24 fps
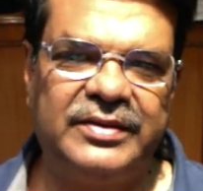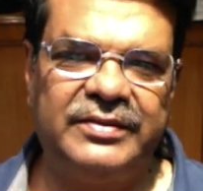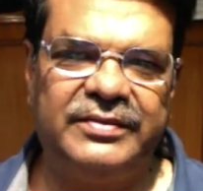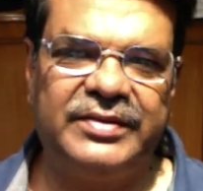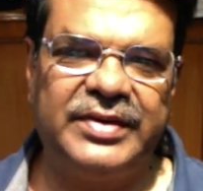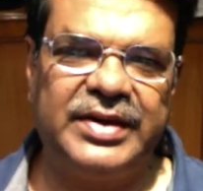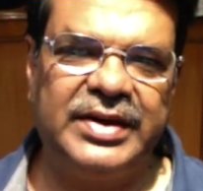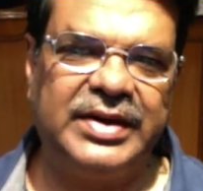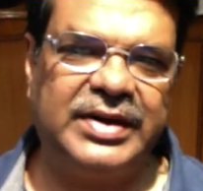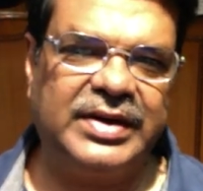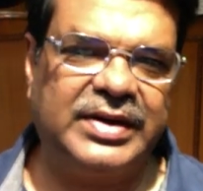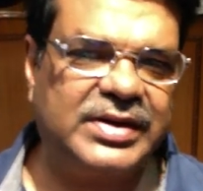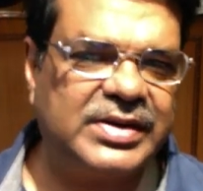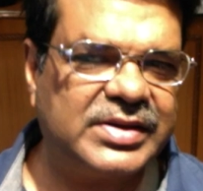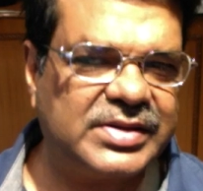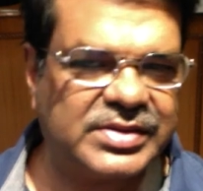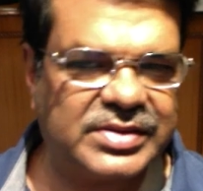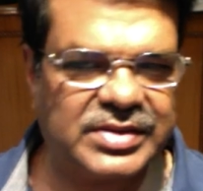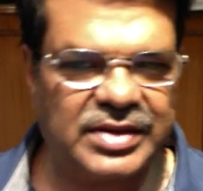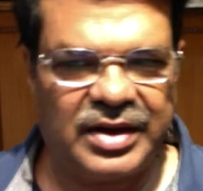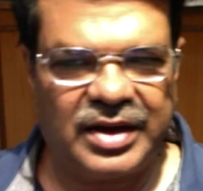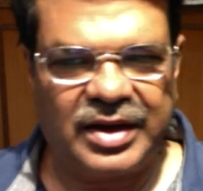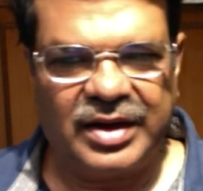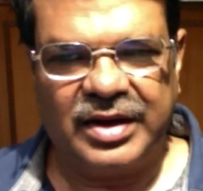where it
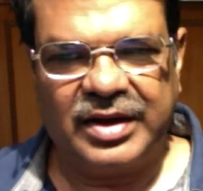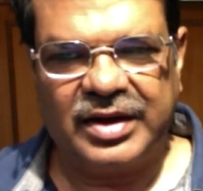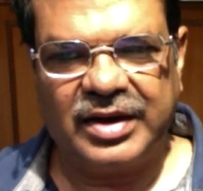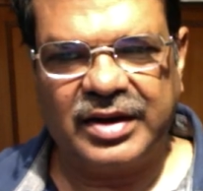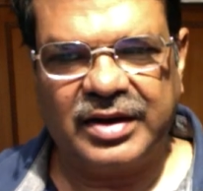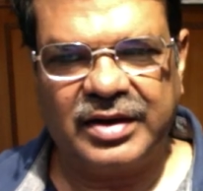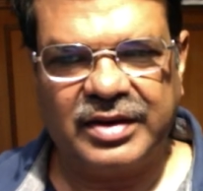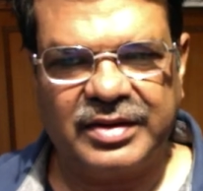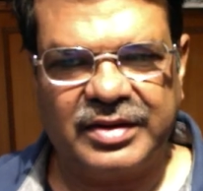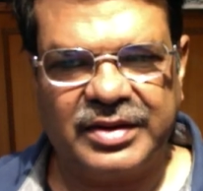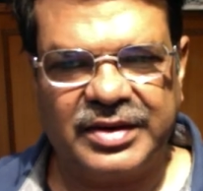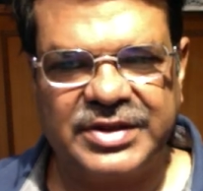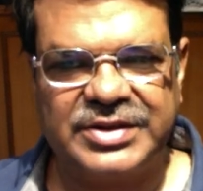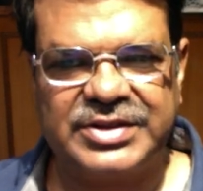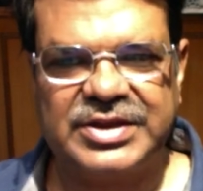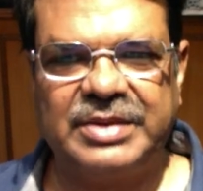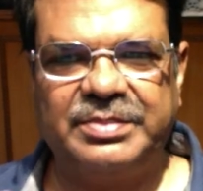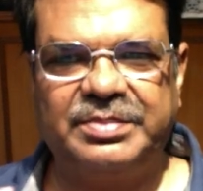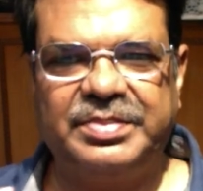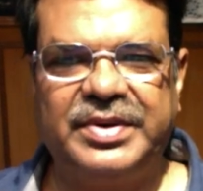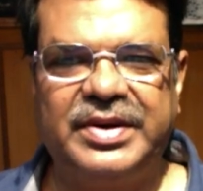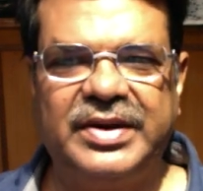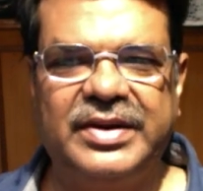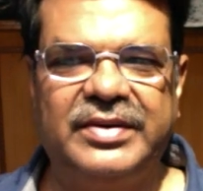is a little
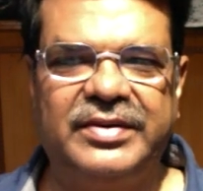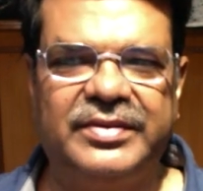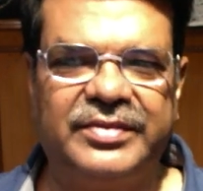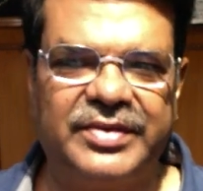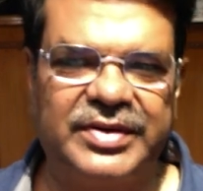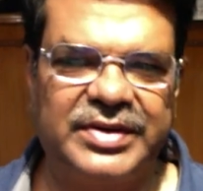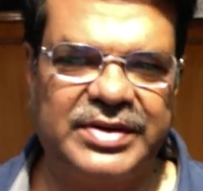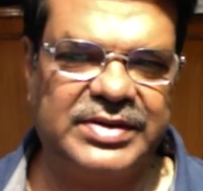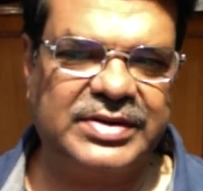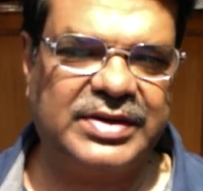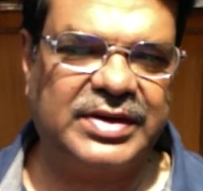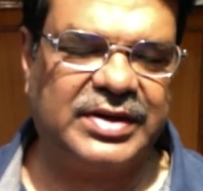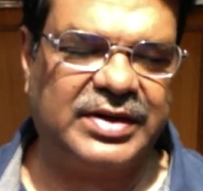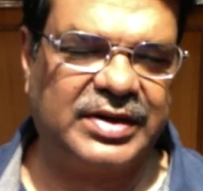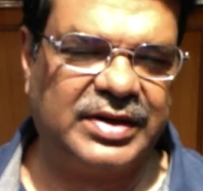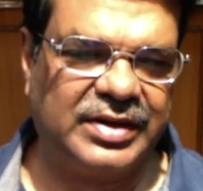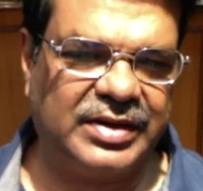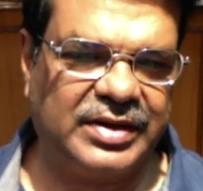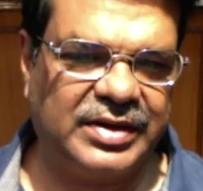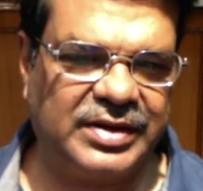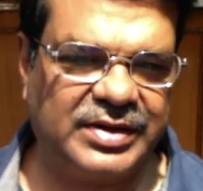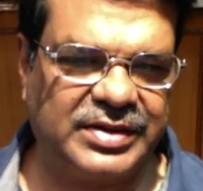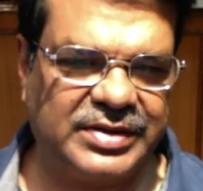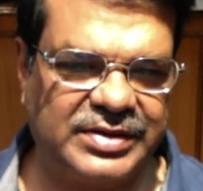deceptive, it is
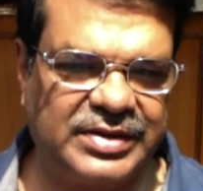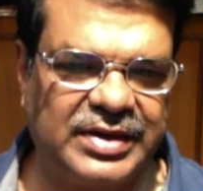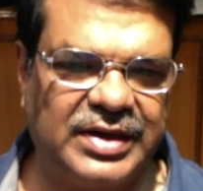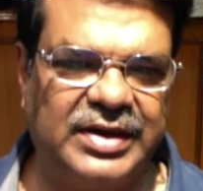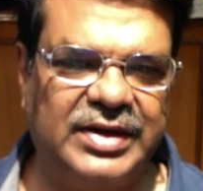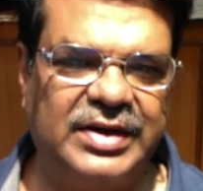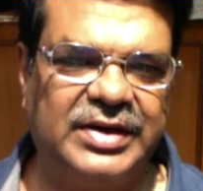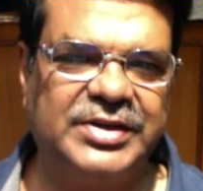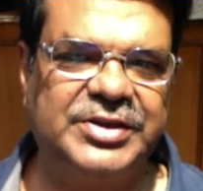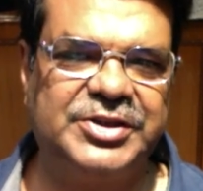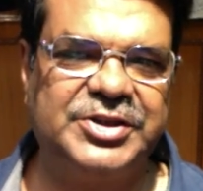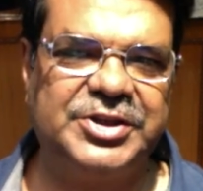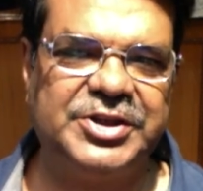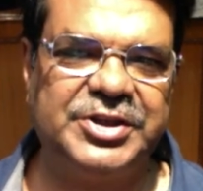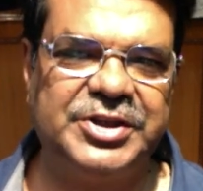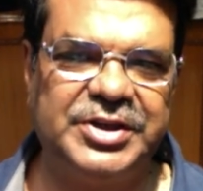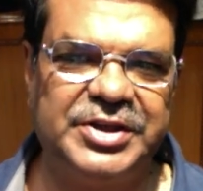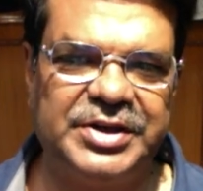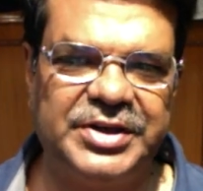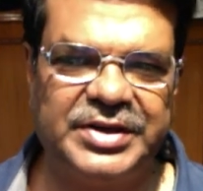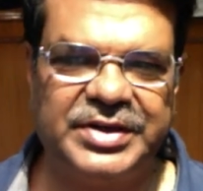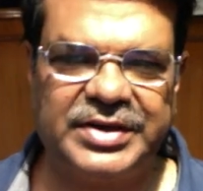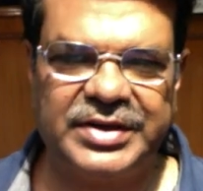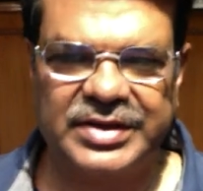a little
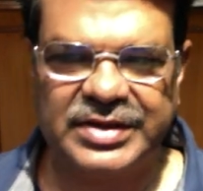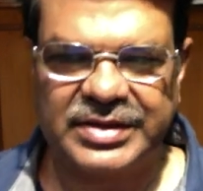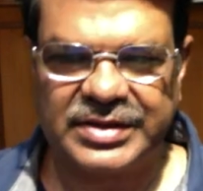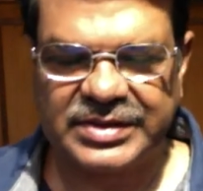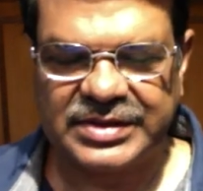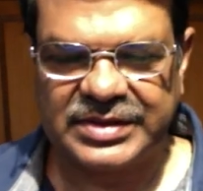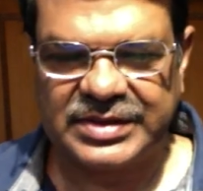cheat, it